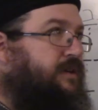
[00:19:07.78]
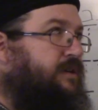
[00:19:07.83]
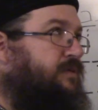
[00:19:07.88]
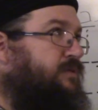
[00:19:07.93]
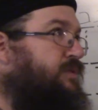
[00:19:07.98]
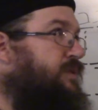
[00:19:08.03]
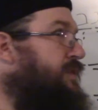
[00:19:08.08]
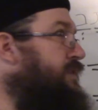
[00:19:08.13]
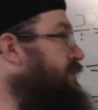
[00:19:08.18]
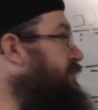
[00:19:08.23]

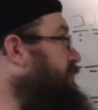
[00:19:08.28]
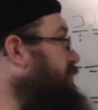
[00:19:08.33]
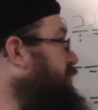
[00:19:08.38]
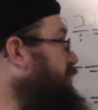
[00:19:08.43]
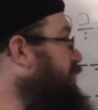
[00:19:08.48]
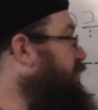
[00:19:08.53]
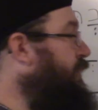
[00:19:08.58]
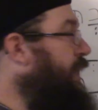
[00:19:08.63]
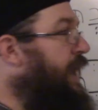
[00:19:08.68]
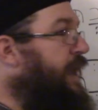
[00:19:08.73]
well,
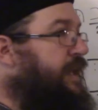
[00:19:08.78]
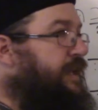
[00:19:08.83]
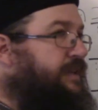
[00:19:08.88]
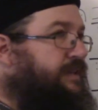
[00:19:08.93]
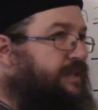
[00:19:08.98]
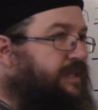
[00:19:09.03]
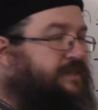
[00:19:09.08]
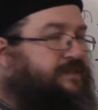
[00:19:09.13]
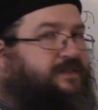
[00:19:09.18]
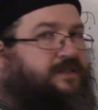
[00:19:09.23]
to write,
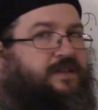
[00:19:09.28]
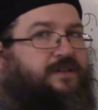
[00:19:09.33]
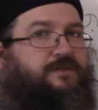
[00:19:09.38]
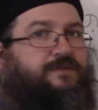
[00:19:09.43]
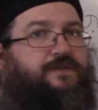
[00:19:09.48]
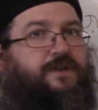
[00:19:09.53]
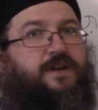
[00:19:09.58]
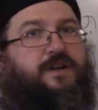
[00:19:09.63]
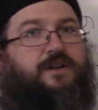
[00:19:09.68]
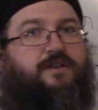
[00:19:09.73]
that's the
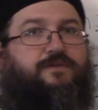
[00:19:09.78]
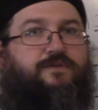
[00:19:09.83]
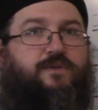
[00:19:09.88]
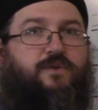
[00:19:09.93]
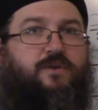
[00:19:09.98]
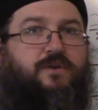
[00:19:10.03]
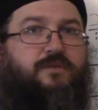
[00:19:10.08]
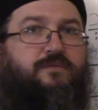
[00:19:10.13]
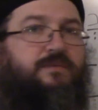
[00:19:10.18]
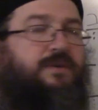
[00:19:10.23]
infinitive
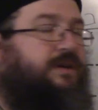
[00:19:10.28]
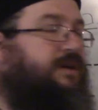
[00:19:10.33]
form.